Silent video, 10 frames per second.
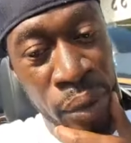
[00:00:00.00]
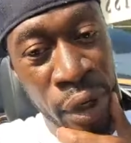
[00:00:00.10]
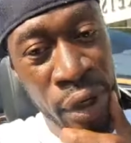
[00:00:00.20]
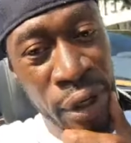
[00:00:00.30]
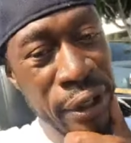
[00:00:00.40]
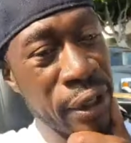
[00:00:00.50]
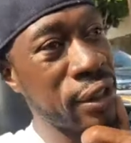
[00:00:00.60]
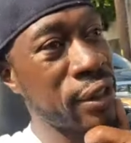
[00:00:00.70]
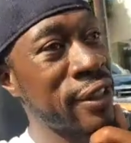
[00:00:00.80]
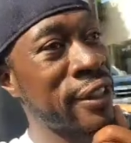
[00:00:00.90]
Word.
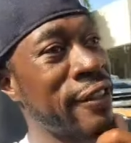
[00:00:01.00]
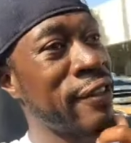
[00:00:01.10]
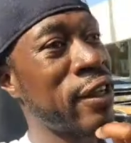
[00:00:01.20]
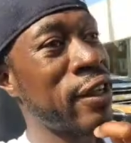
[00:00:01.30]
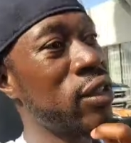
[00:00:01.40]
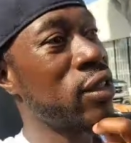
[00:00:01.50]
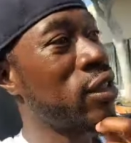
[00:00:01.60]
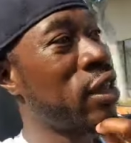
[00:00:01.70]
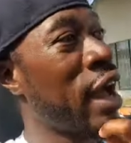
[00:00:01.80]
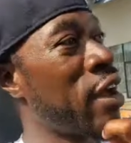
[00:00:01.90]
So, you know,
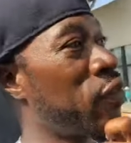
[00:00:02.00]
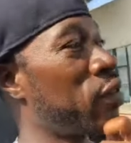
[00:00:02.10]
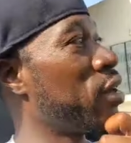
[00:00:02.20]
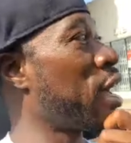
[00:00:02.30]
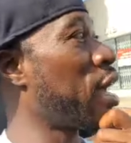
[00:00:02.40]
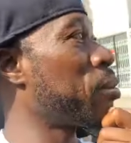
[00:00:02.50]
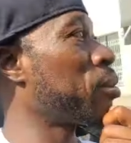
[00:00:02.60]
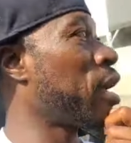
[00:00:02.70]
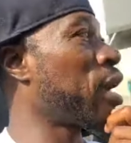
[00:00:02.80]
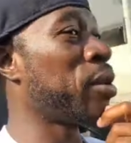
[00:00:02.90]

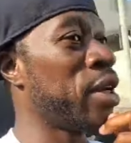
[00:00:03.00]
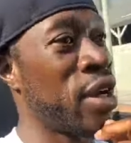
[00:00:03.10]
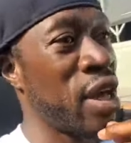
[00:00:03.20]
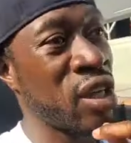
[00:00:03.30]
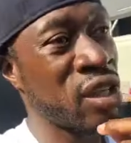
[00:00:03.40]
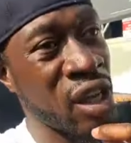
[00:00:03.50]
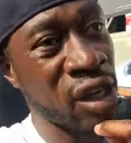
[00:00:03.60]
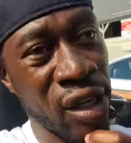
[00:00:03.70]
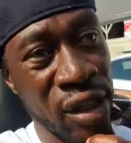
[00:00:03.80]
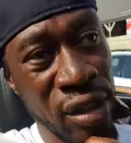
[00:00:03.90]
I mean, and the
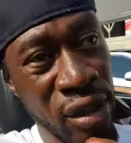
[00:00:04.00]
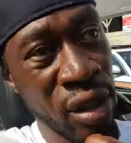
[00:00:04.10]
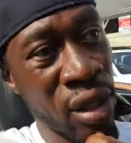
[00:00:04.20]
thing is,